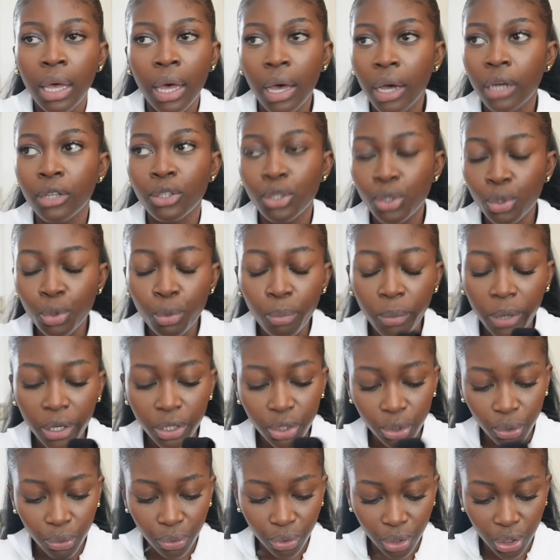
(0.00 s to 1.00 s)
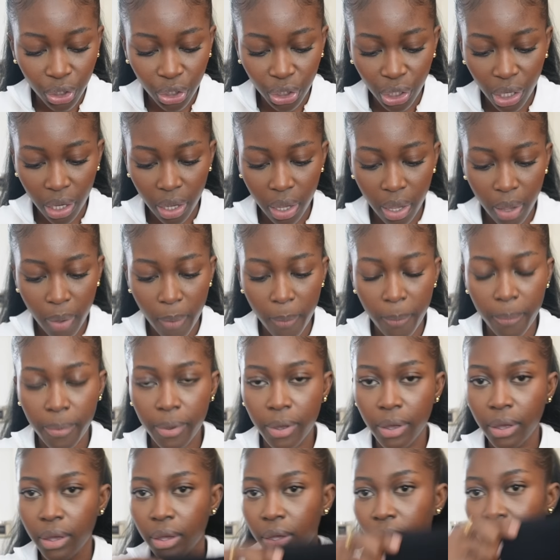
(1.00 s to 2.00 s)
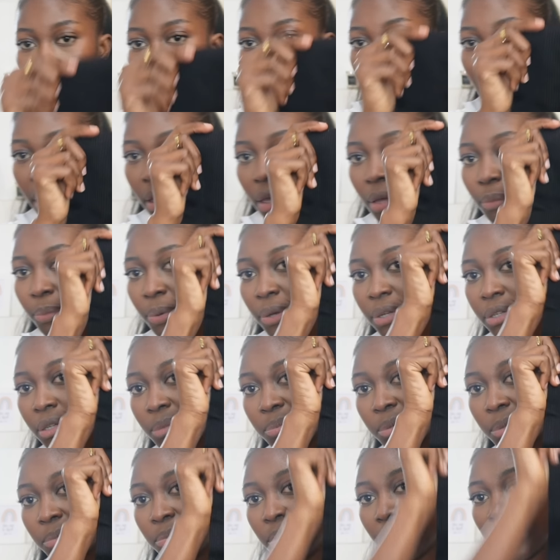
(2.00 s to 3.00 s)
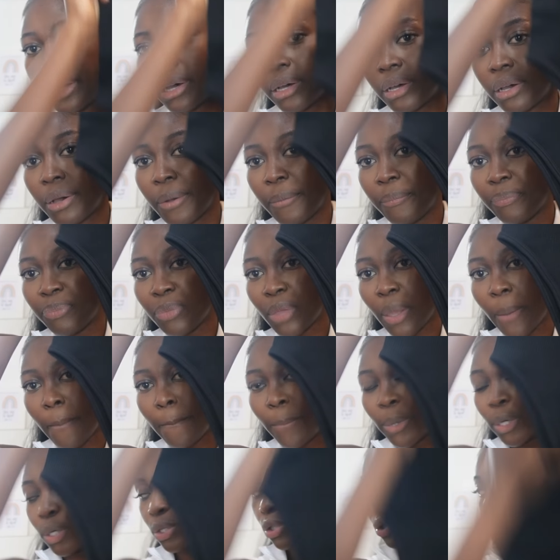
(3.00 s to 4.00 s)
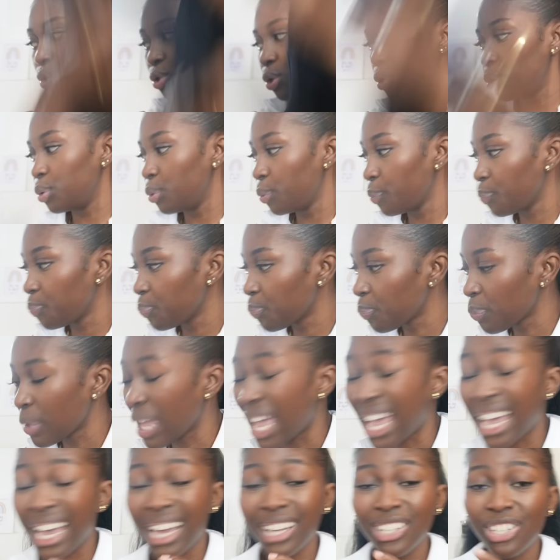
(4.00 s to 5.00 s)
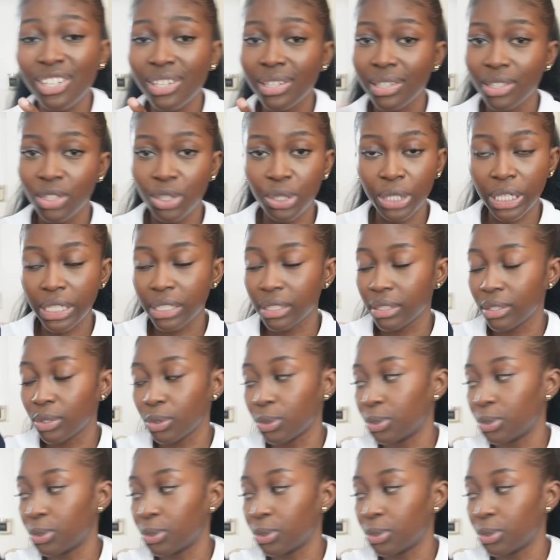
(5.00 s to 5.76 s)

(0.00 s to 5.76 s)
are too much on the shirt. But yeah, I picked up a black bodysuit. I actually didn't try this